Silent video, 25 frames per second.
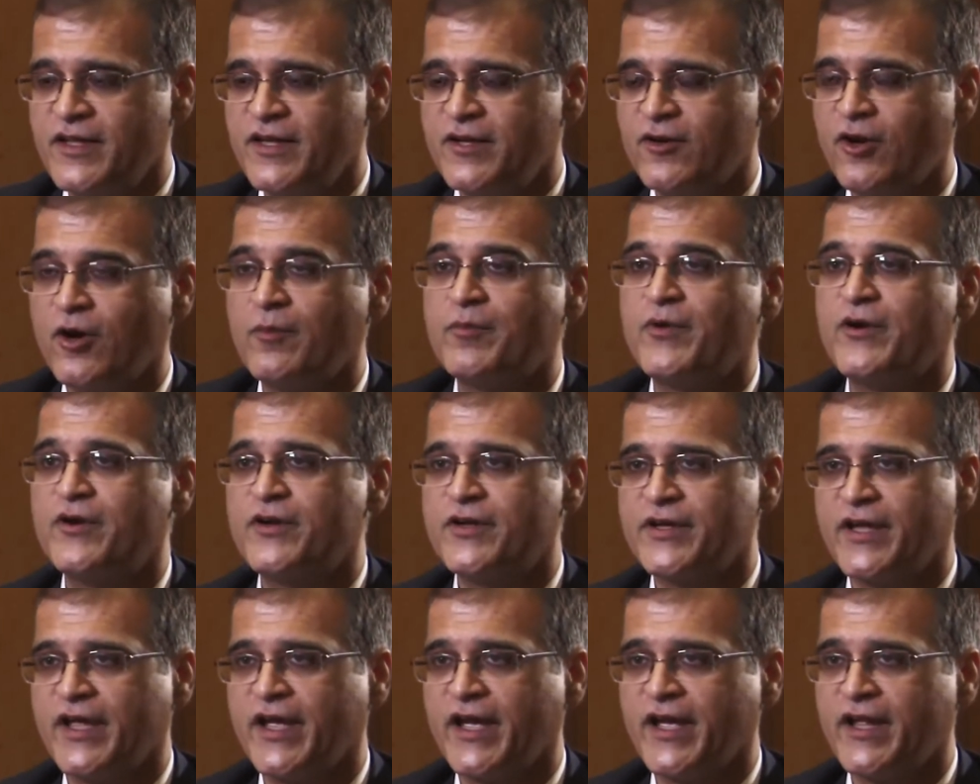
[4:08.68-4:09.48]

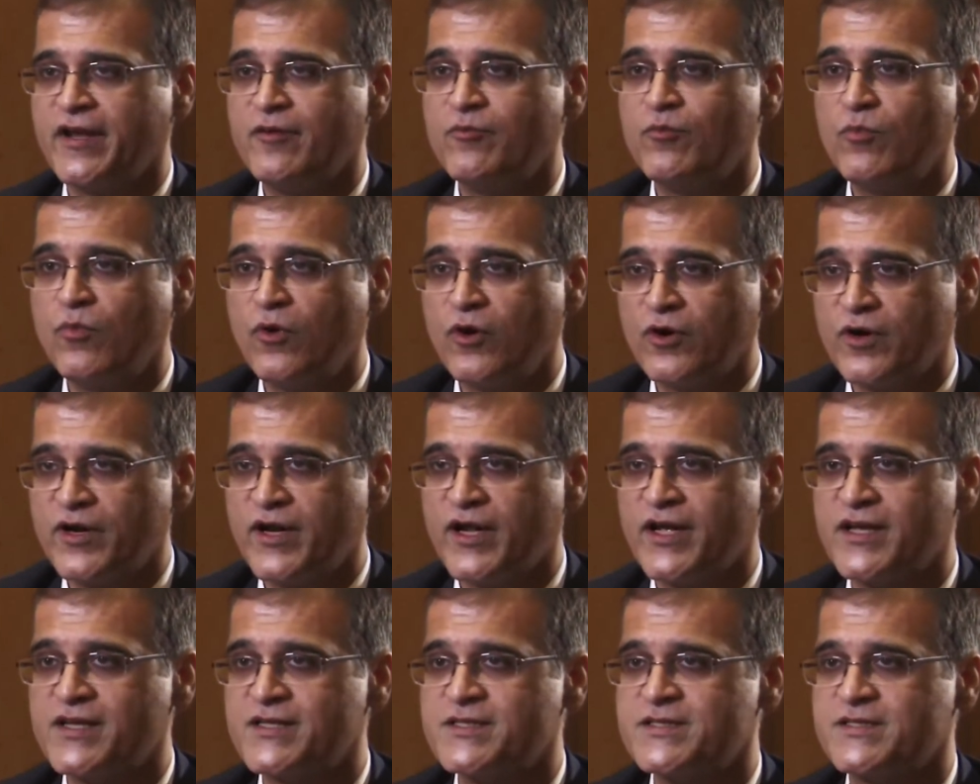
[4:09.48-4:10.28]
operator can
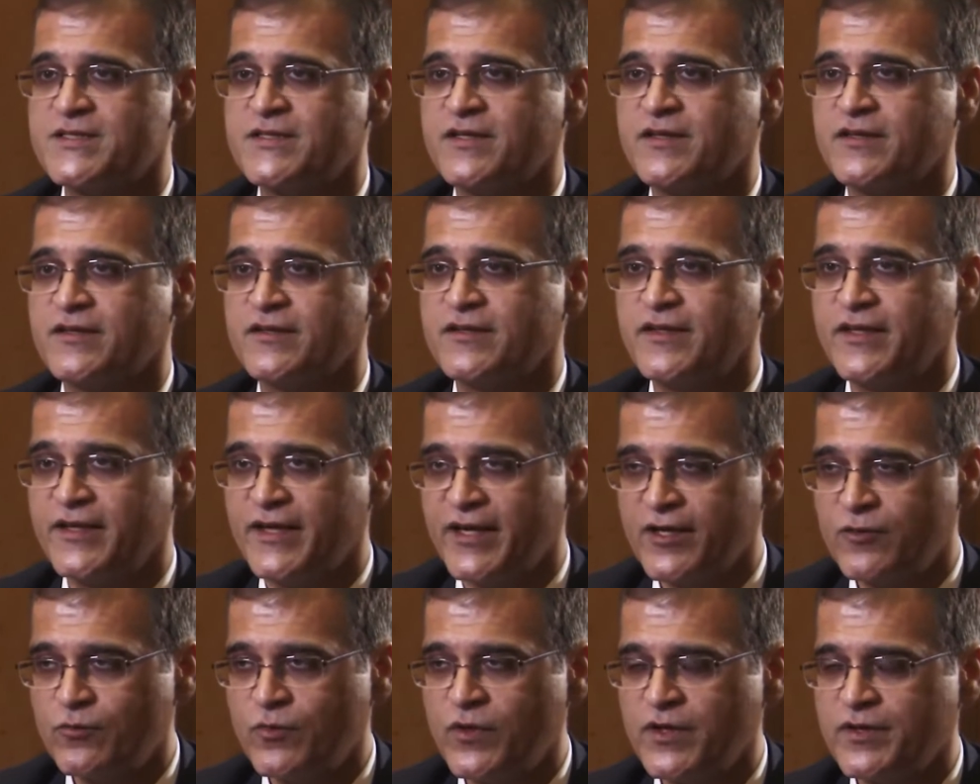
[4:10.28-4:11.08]
modernize the
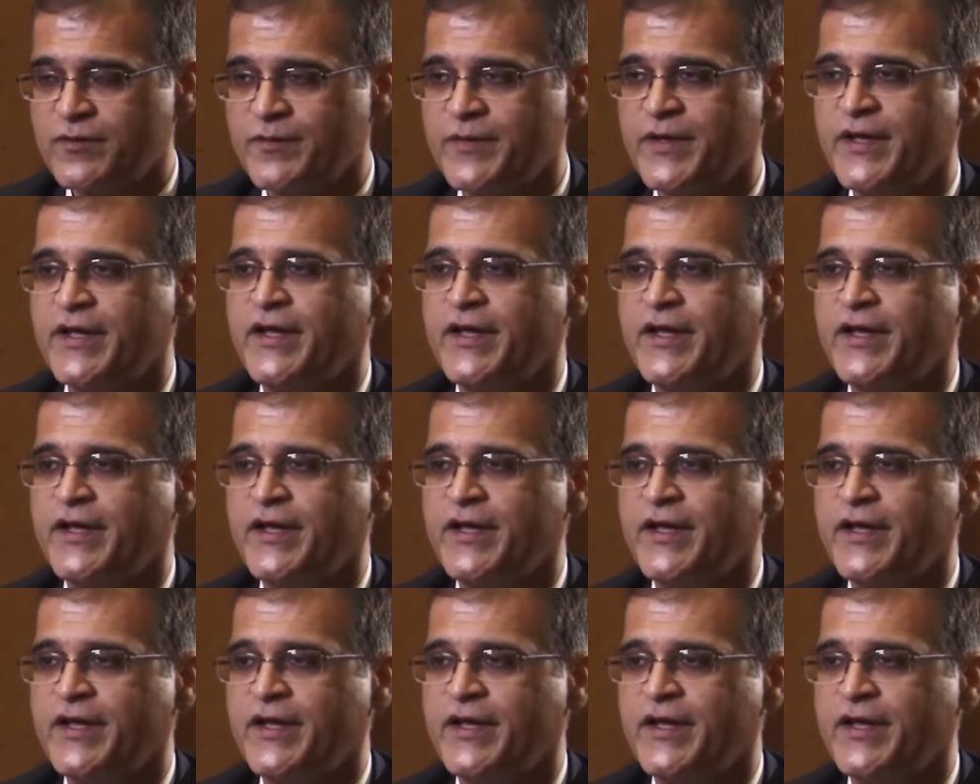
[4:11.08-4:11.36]
network.